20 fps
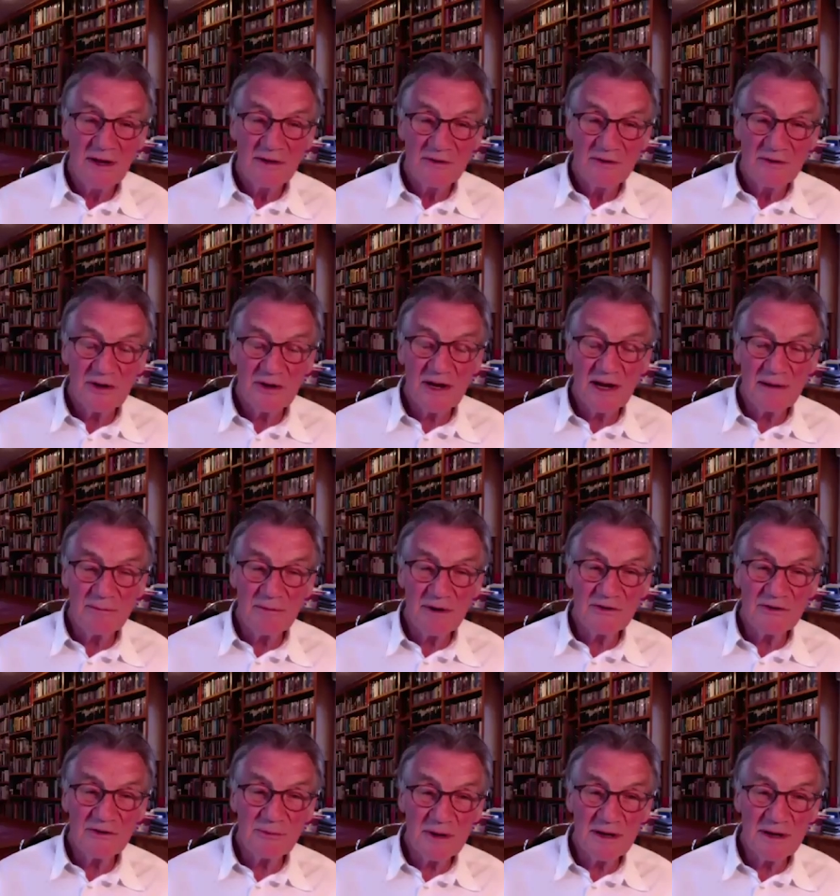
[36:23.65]
So he came
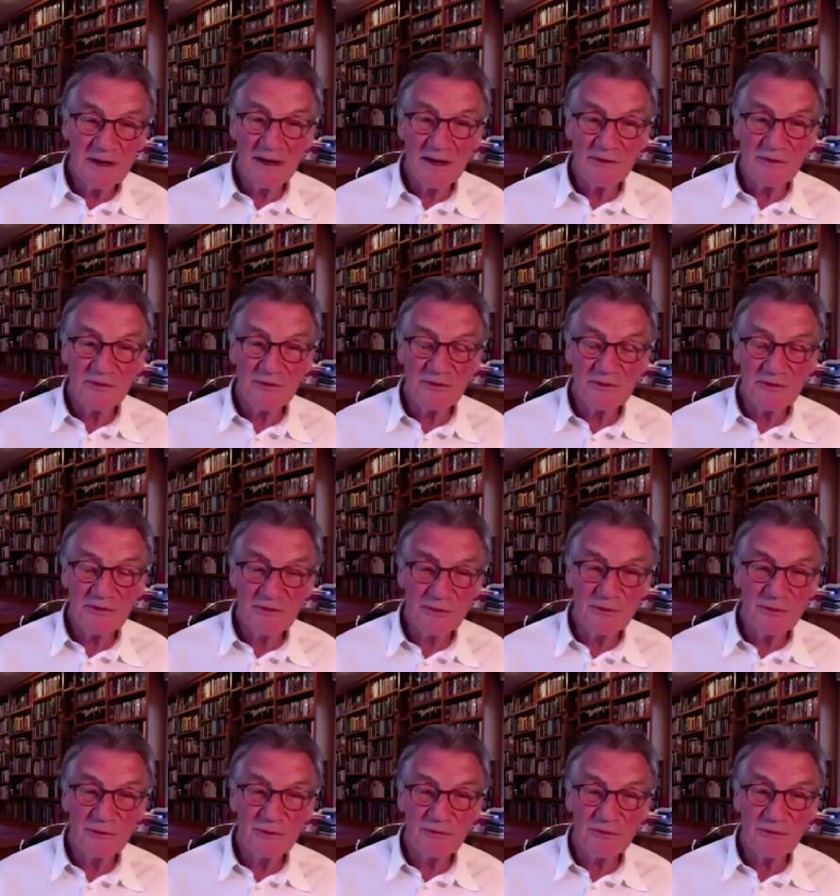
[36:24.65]
round to my house and
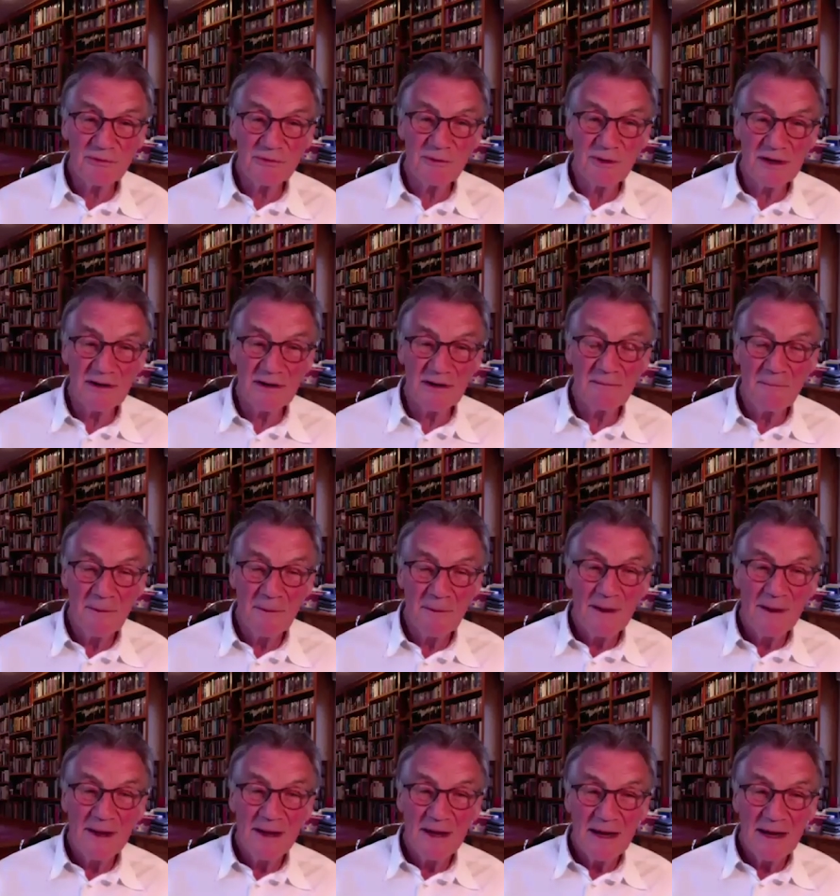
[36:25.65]
talked for a while
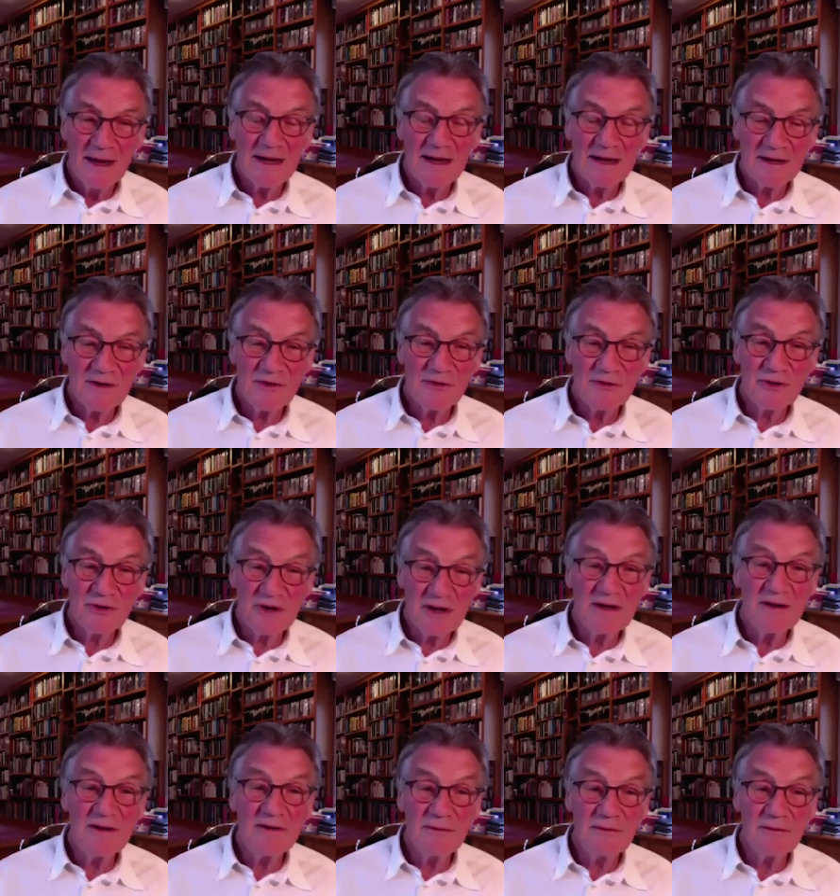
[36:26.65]
and
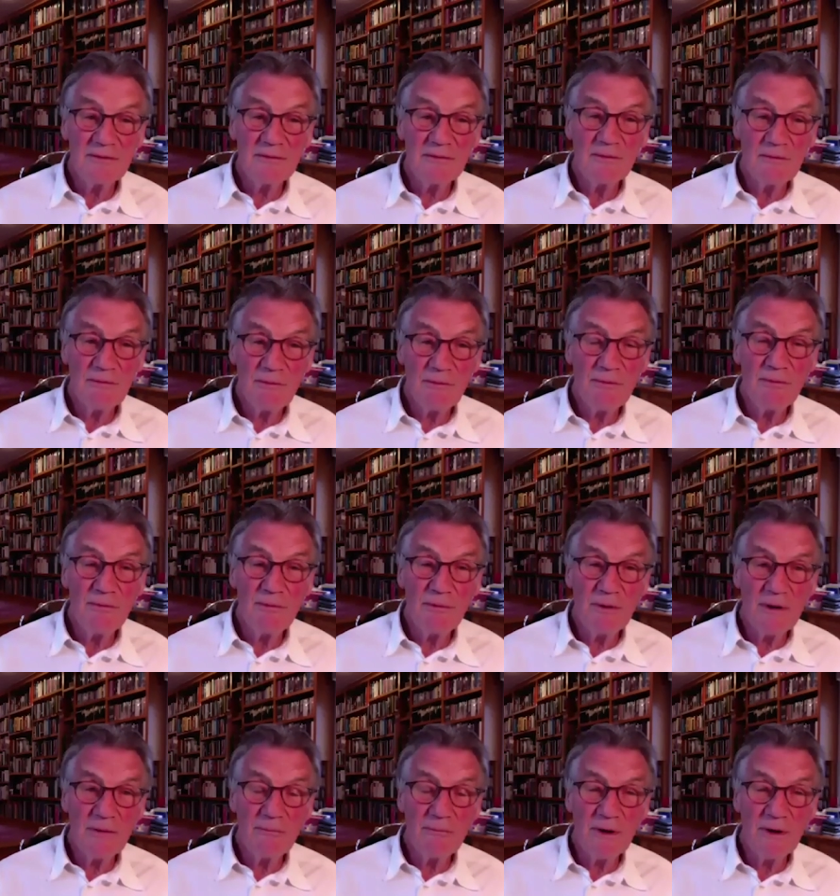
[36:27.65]
said,
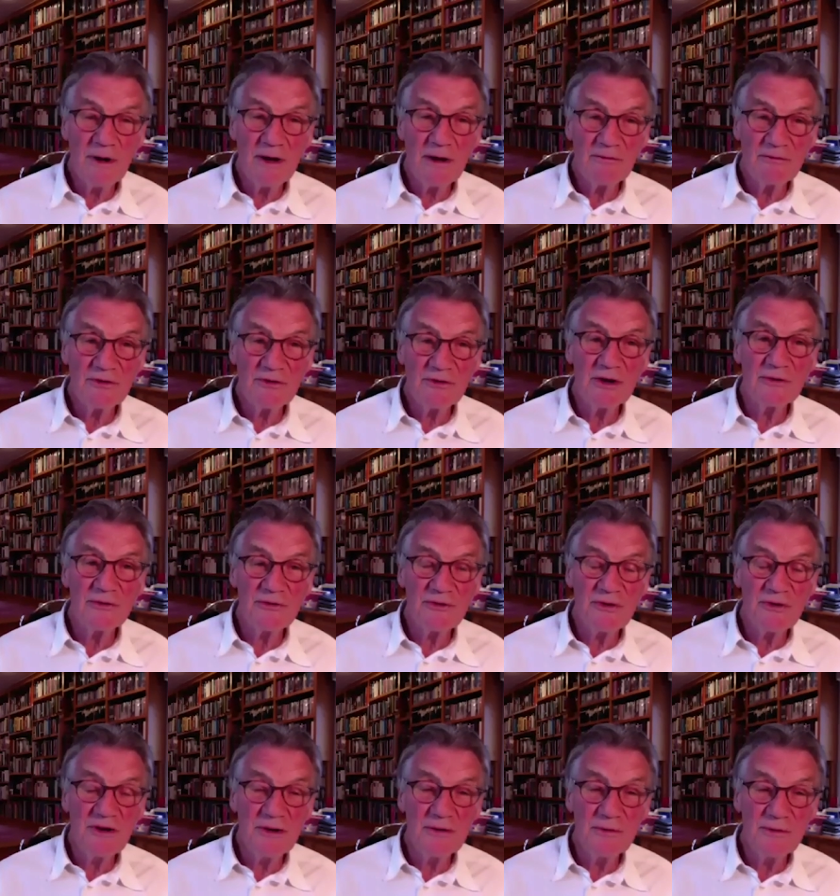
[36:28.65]
we, we have chosen
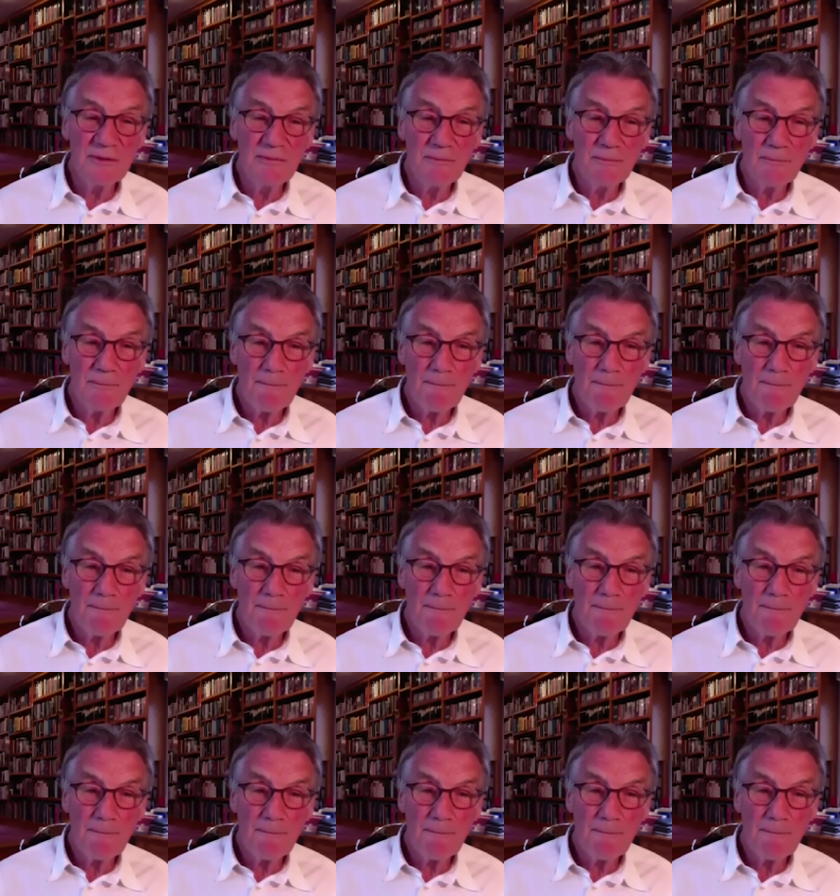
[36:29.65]
you